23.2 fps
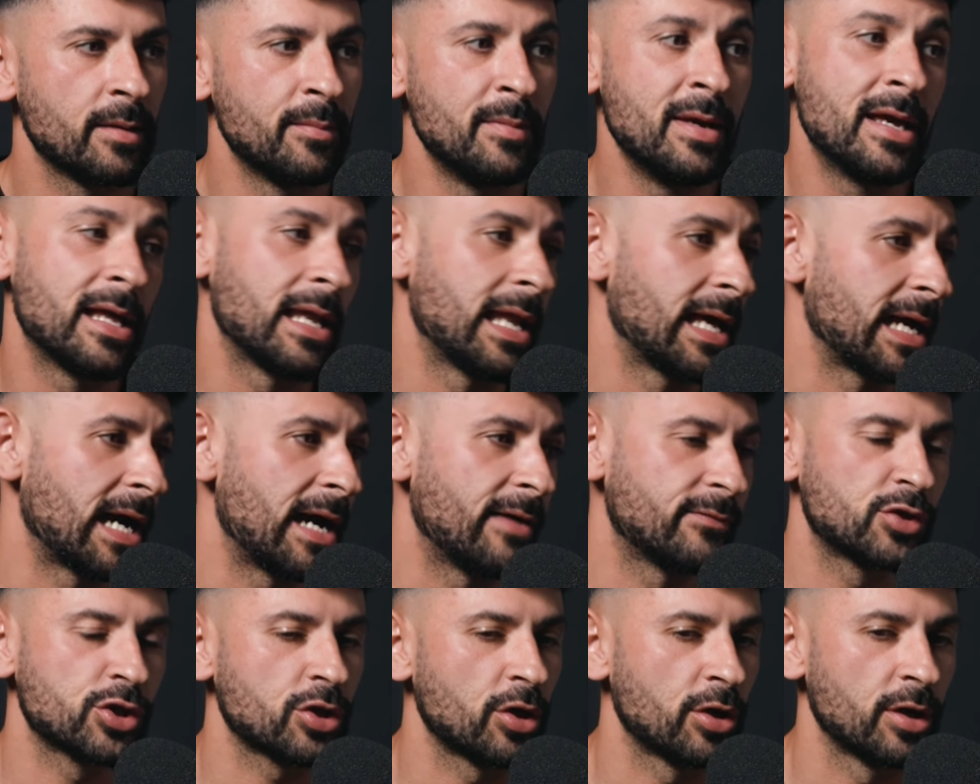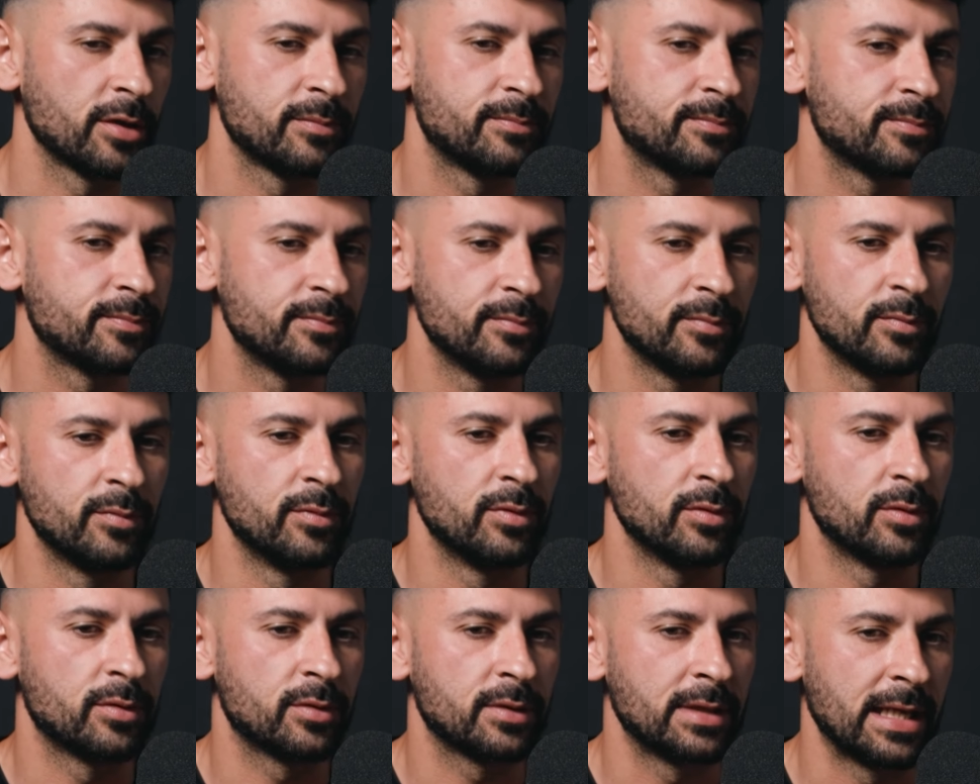mate, like, I've just got to,
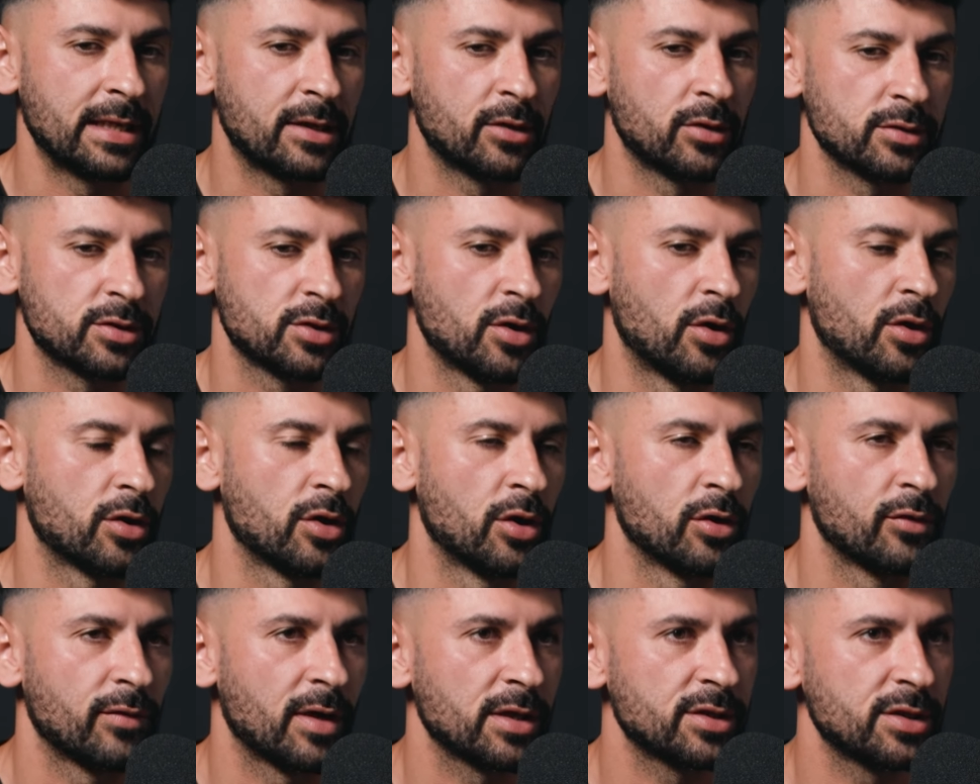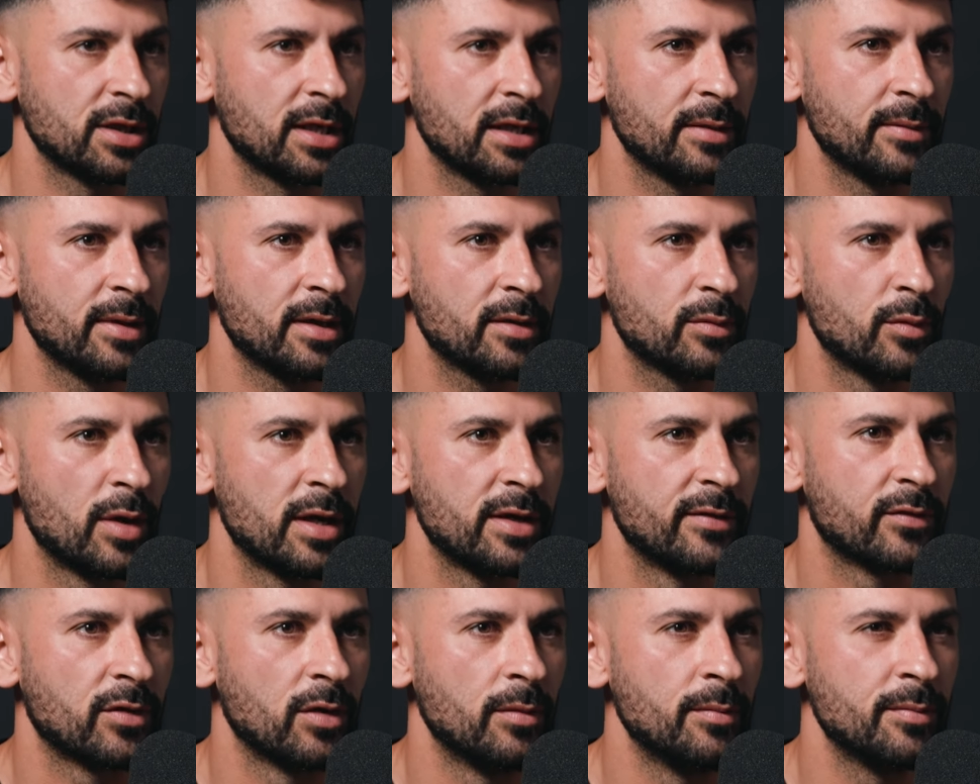like, sort of congratulate you, mate, where
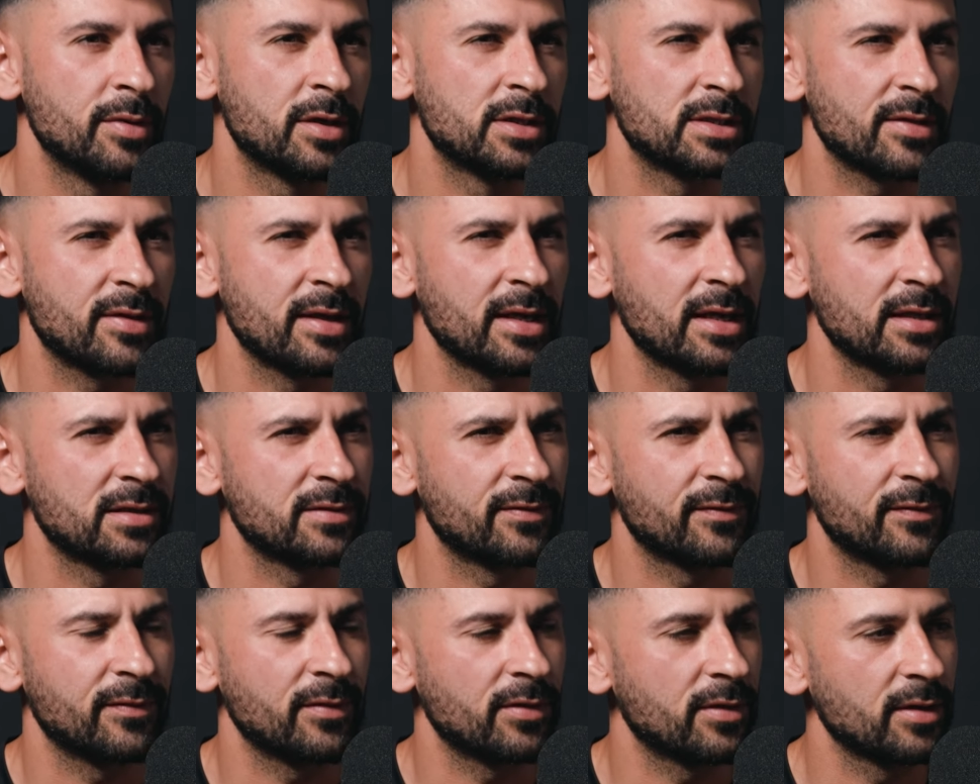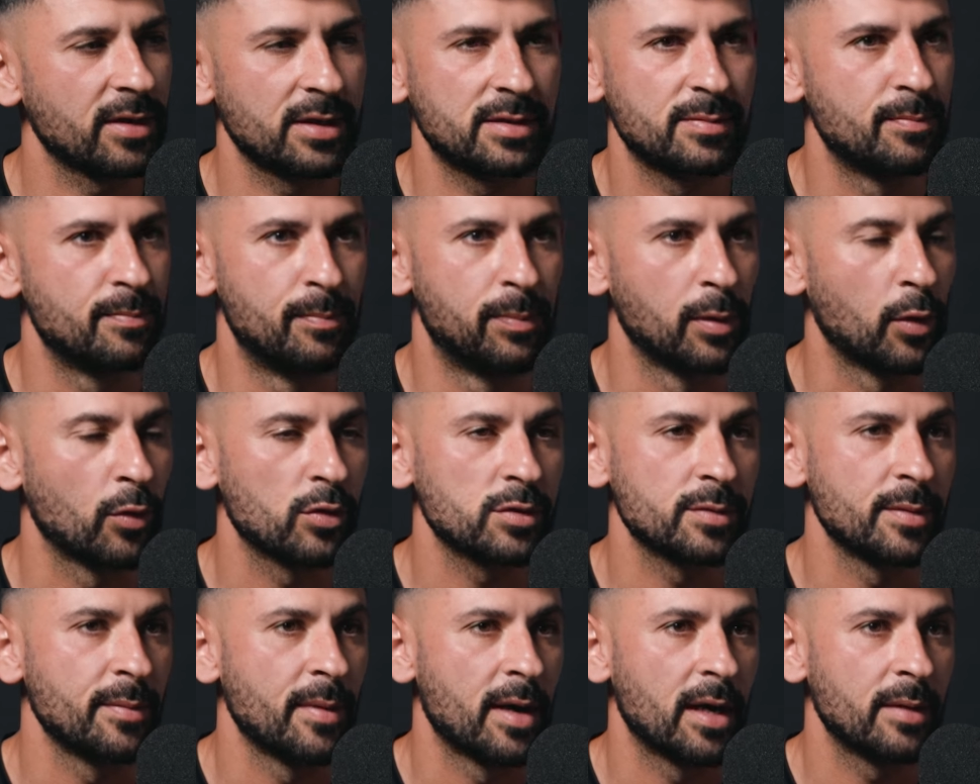you've come, because I think it
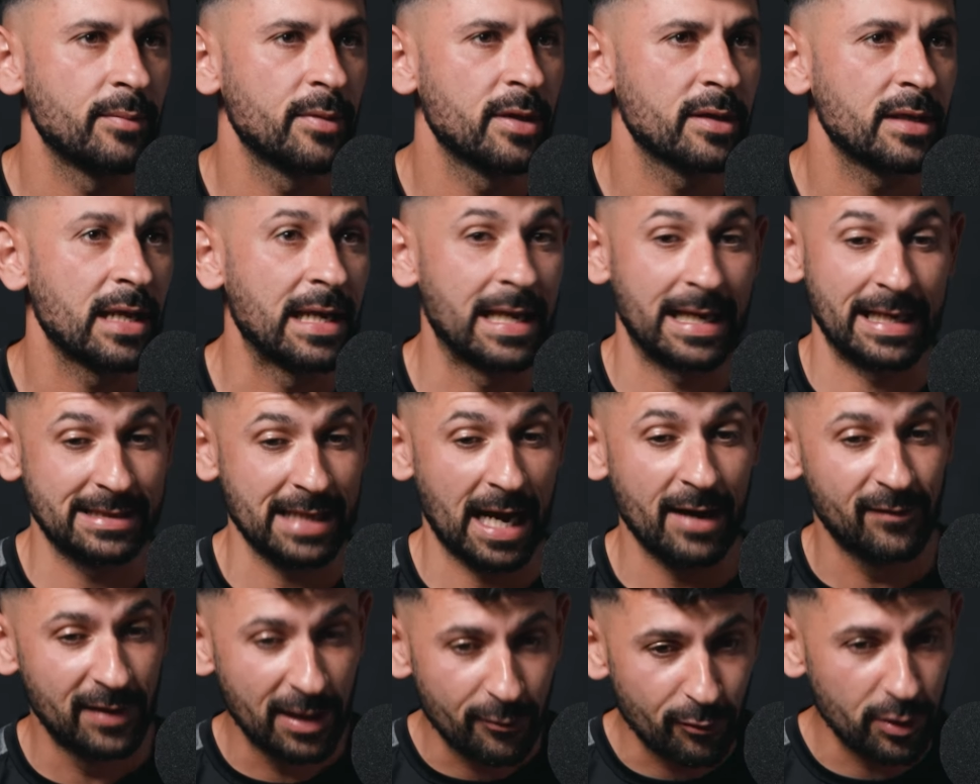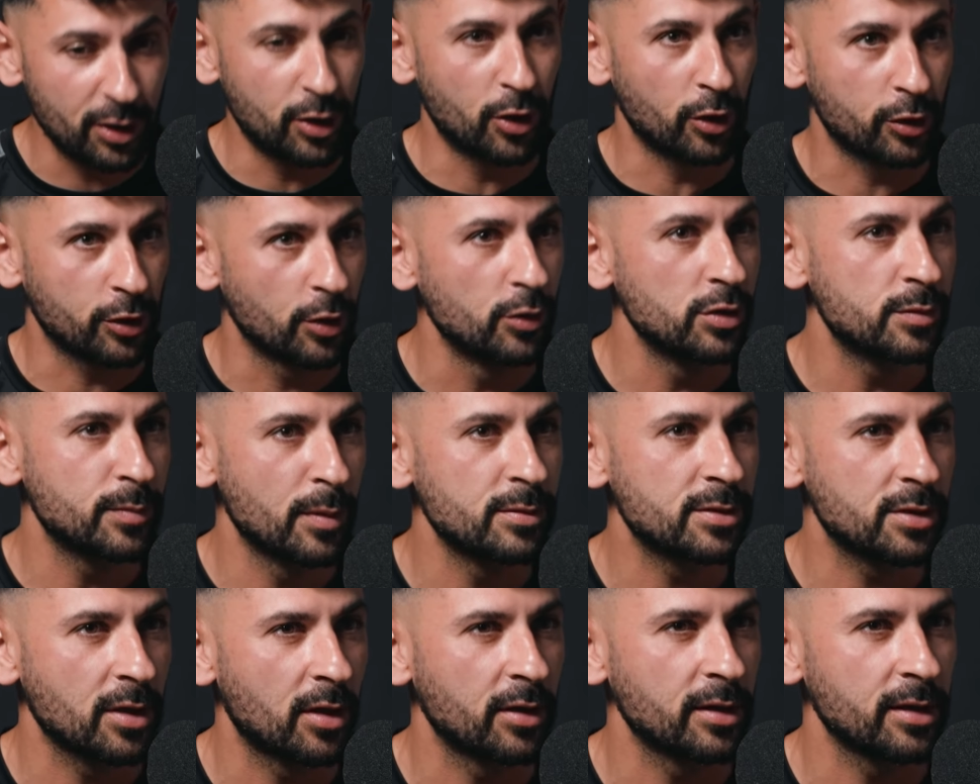blows my mind, mate. Like, I've literally got
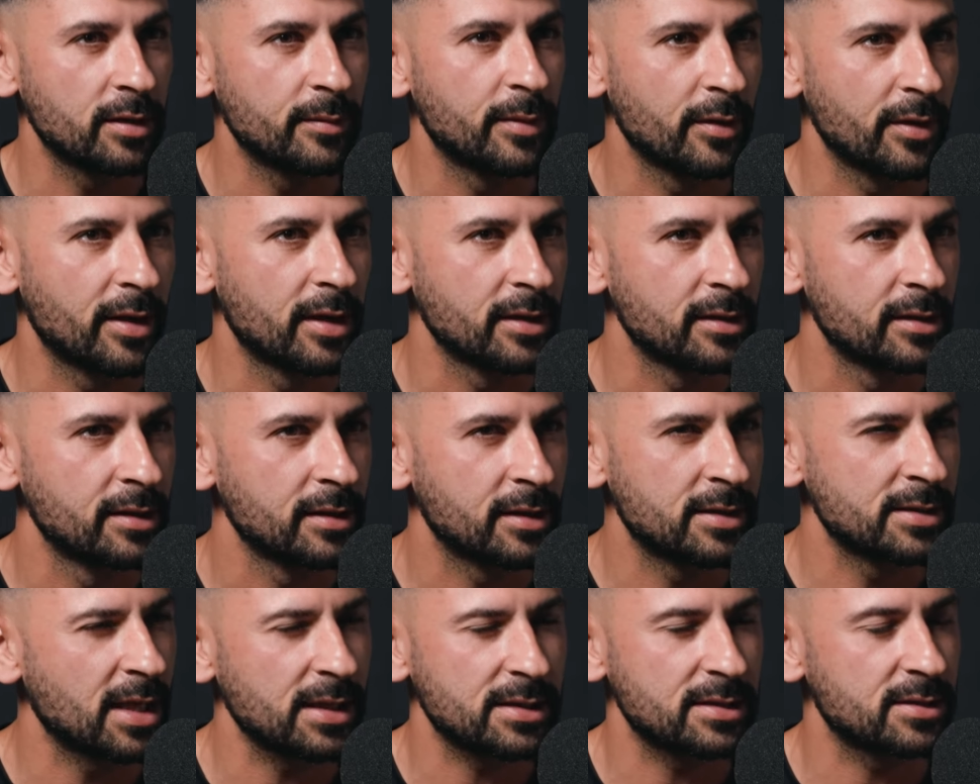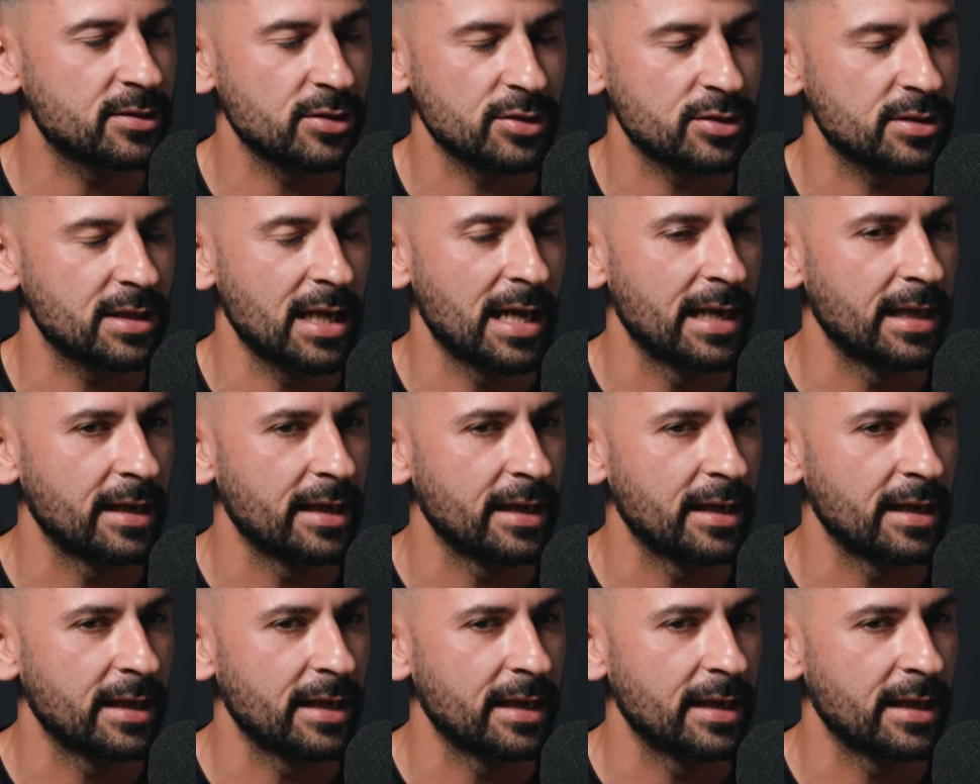goosebumps talking to you about that, because that's just